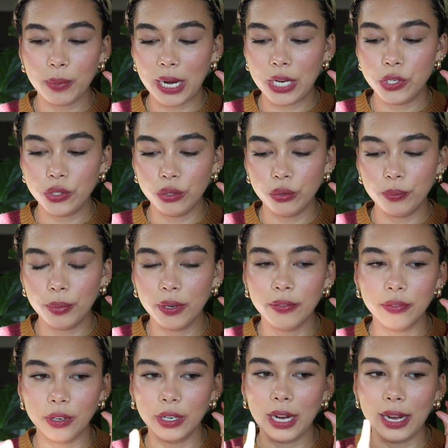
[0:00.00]
but I do
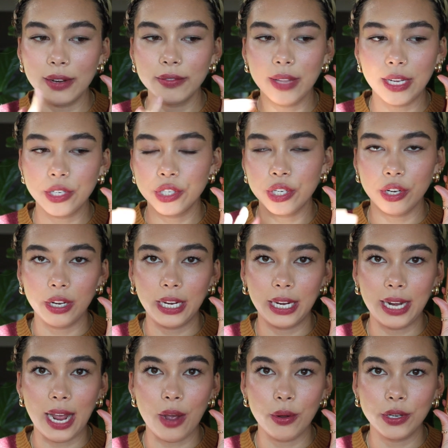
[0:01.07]
prefer kind of like shearing
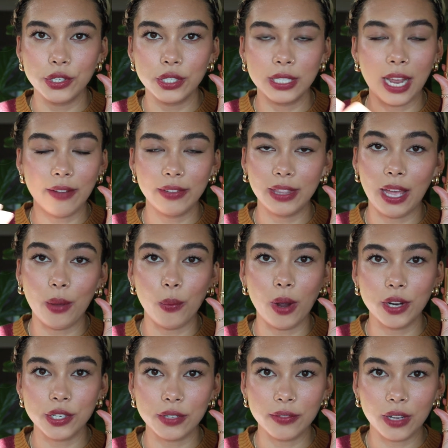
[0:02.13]
it out and just having that
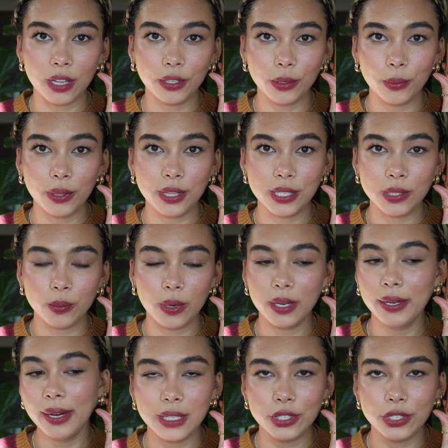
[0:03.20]
wash of color with this one.